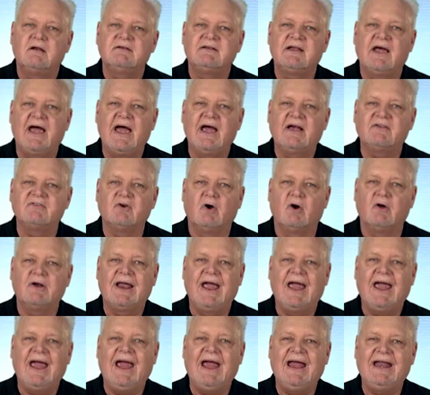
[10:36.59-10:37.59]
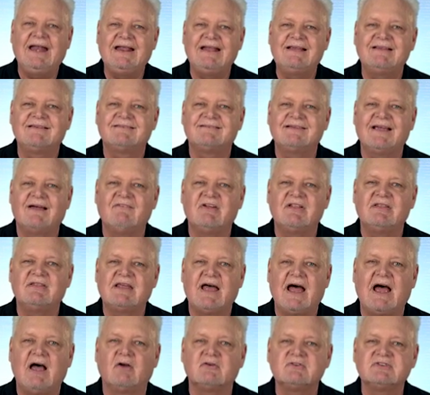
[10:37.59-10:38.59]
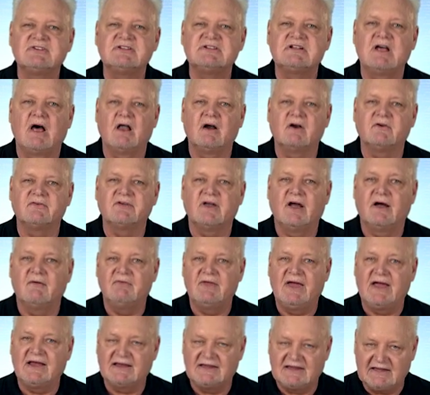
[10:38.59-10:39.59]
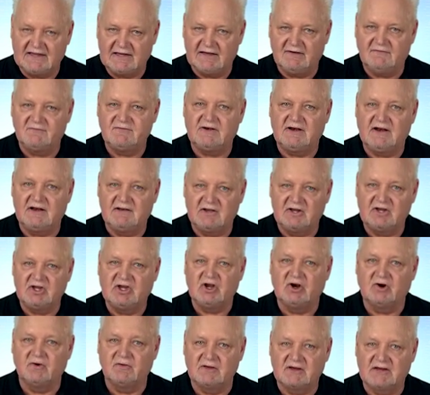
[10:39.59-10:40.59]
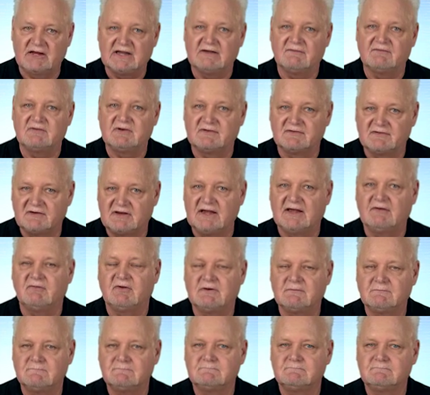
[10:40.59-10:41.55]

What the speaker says: tax on $87,000 of that gift in the year the gift is given.